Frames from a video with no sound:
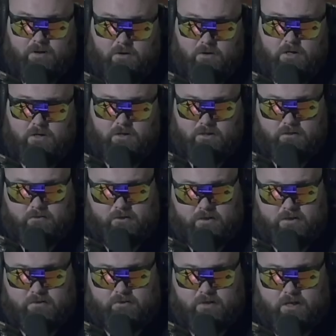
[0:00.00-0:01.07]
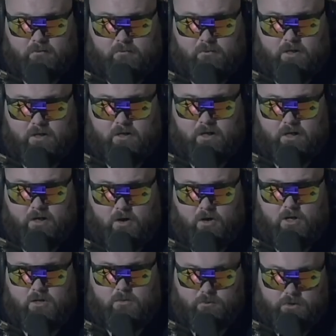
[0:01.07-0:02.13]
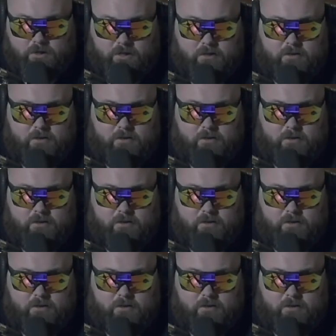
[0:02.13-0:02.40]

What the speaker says: good defensive line, arguably,